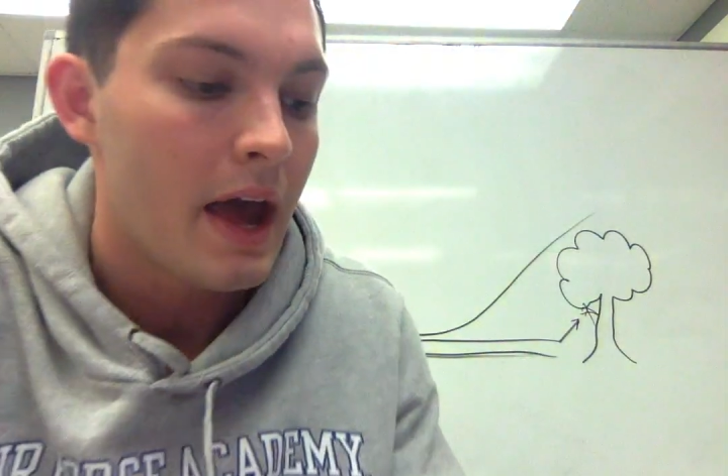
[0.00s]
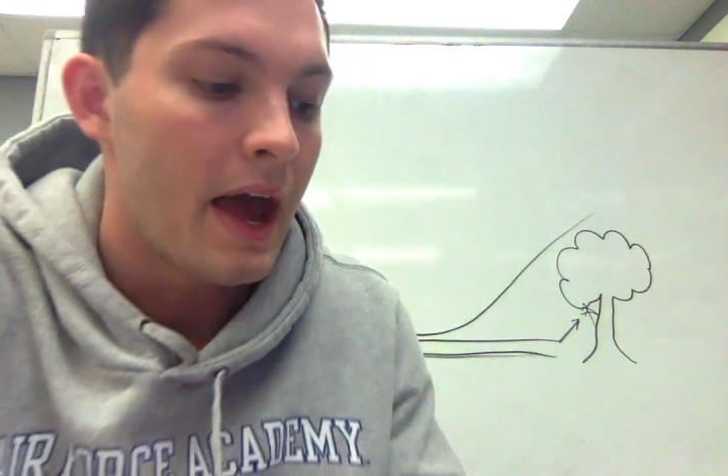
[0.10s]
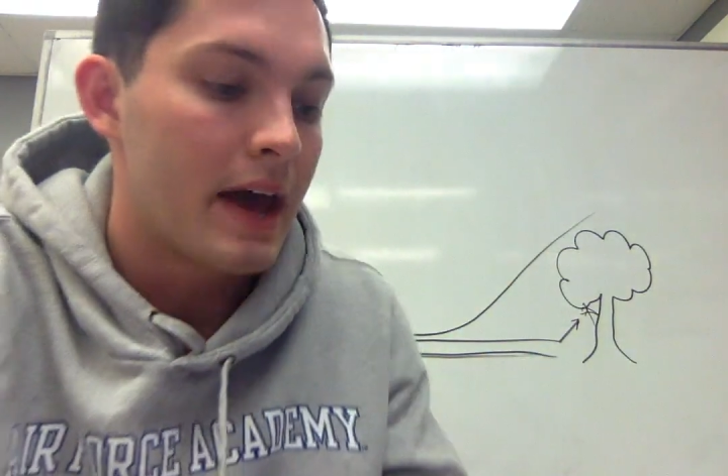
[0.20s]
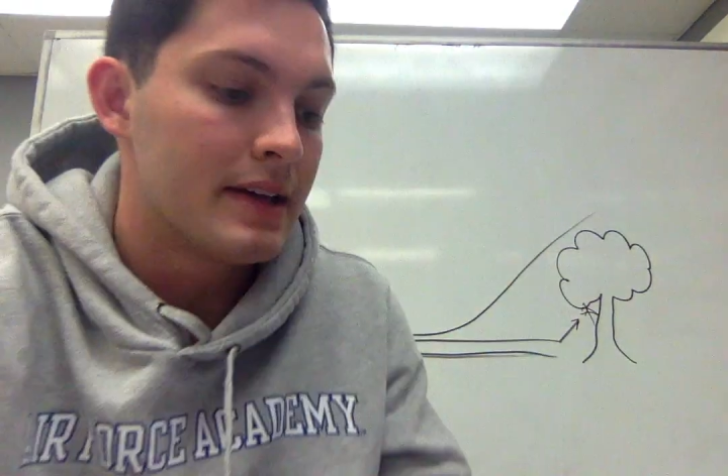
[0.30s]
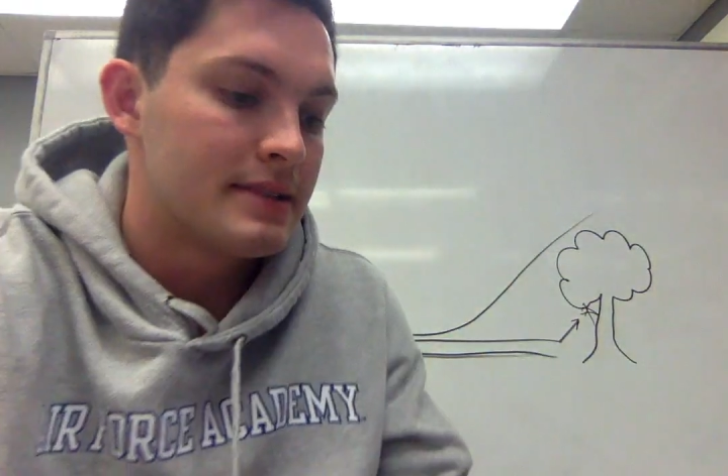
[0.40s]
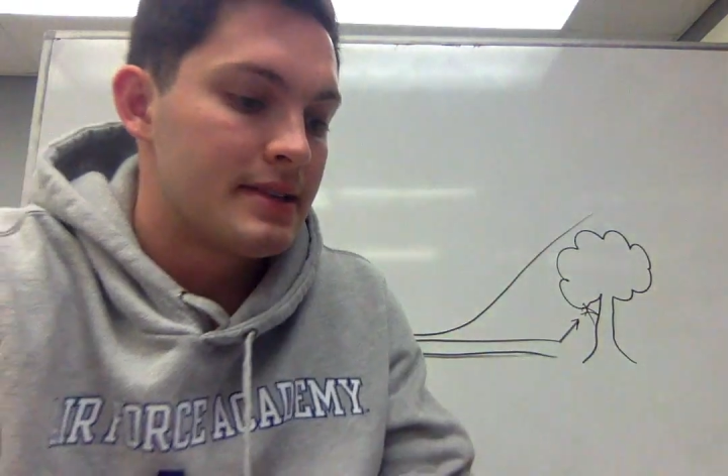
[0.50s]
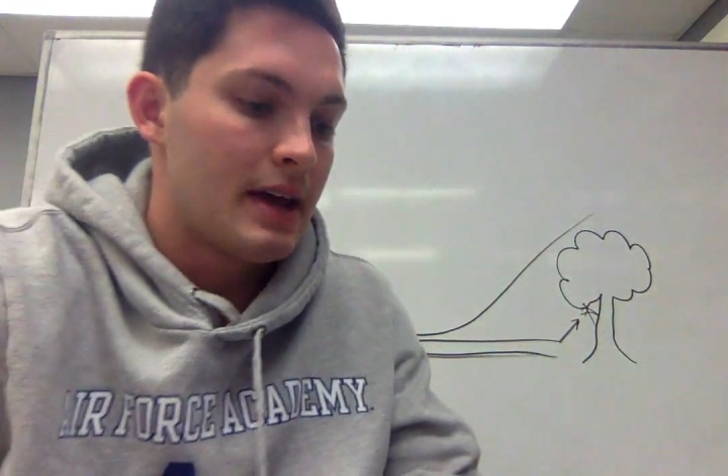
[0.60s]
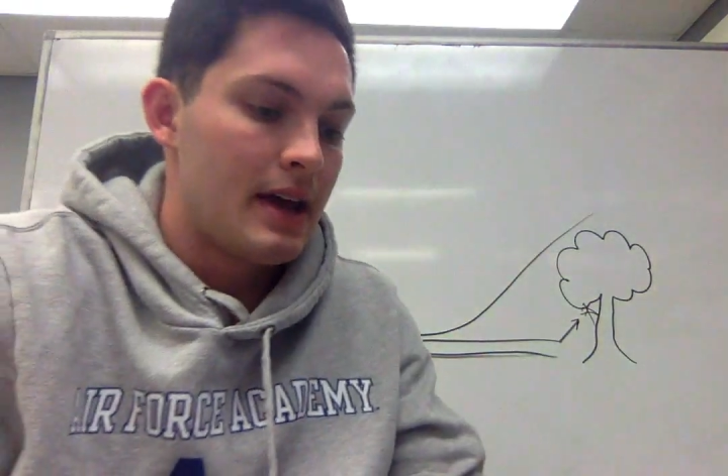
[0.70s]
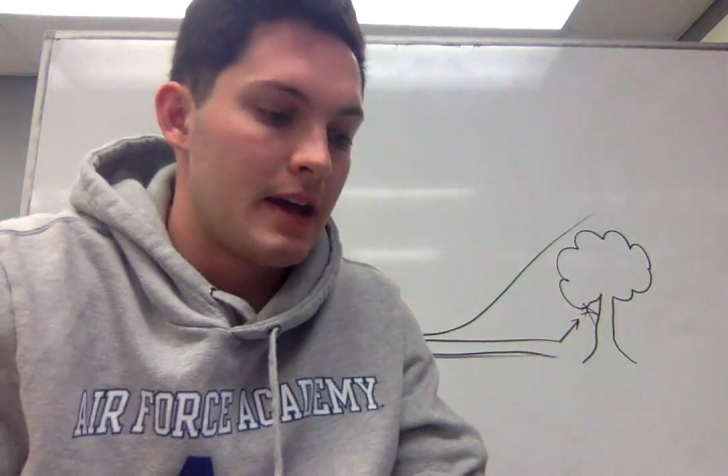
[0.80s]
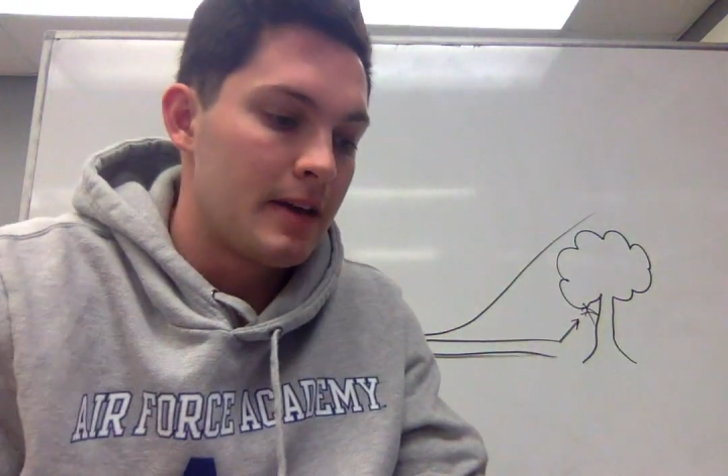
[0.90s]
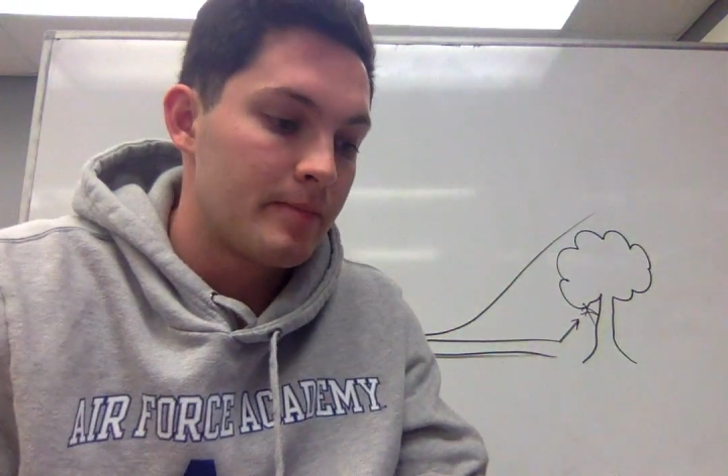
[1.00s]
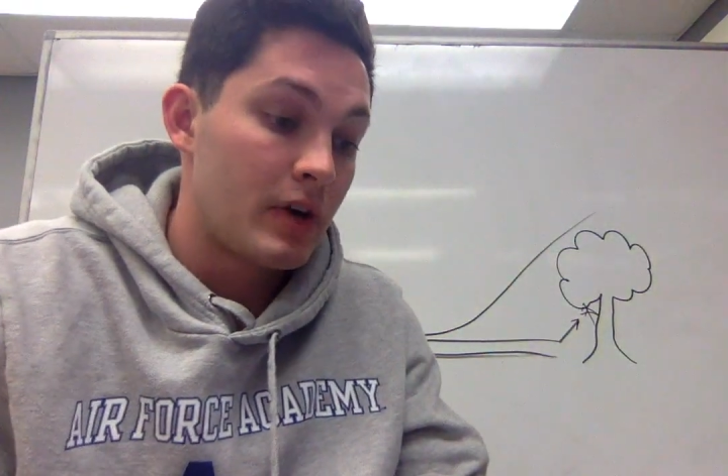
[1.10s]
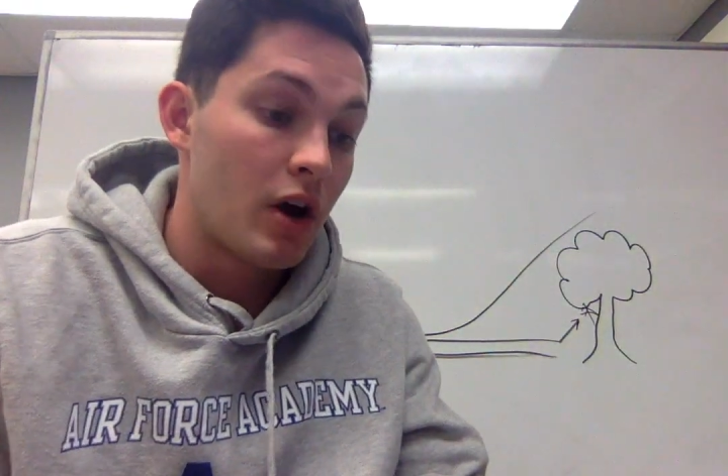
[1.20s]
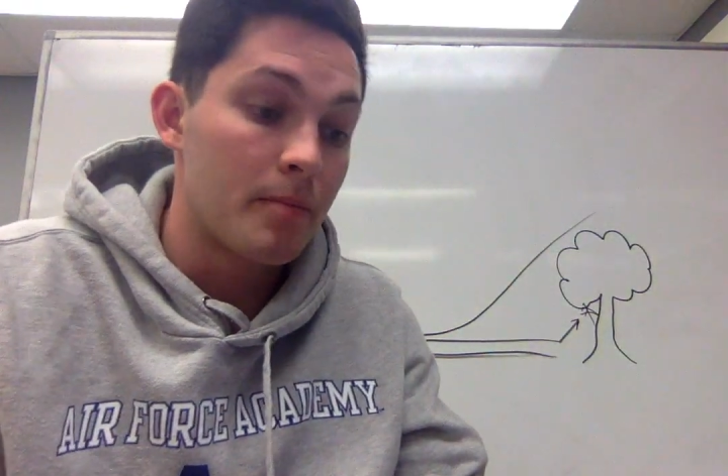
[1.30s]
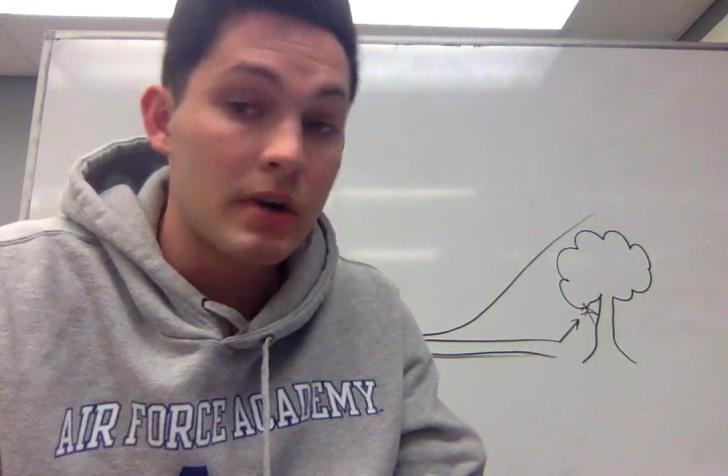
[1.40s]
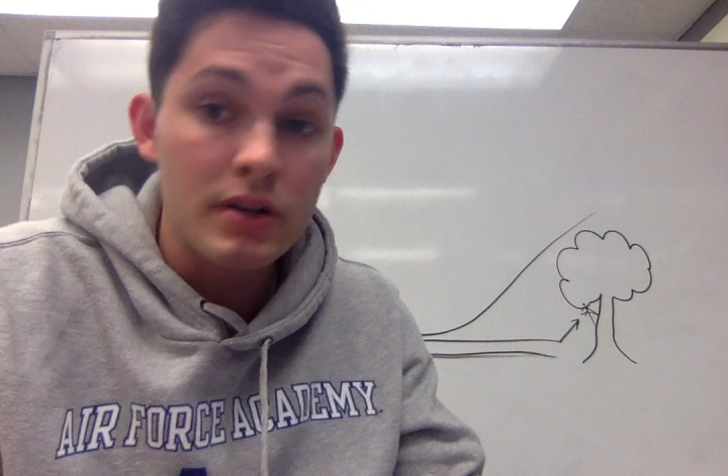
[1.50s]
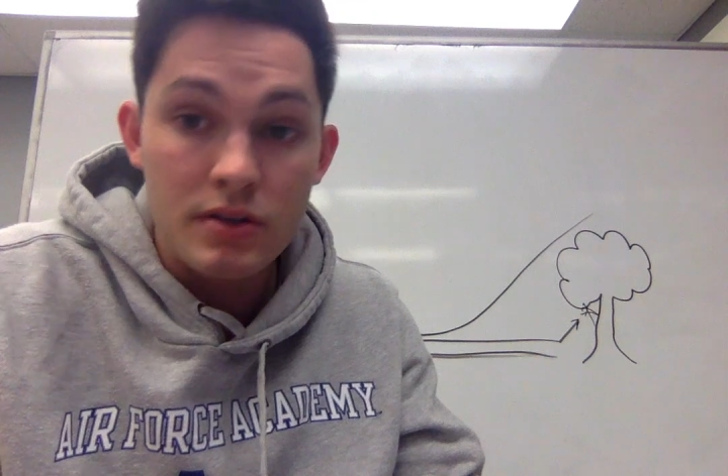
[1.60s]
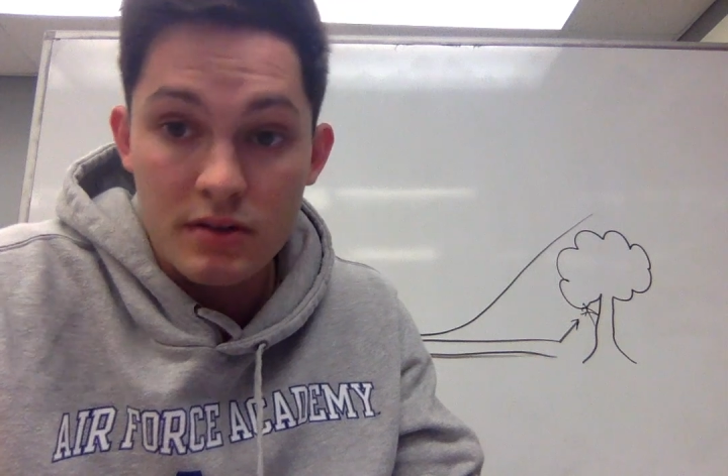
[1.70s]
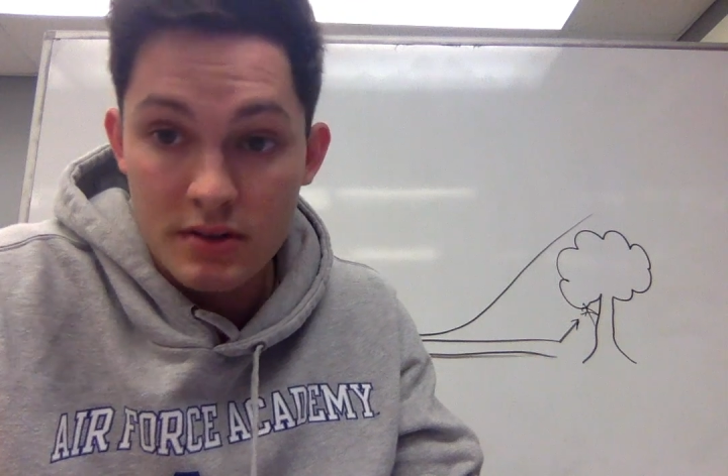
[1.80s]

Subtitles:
as a commercial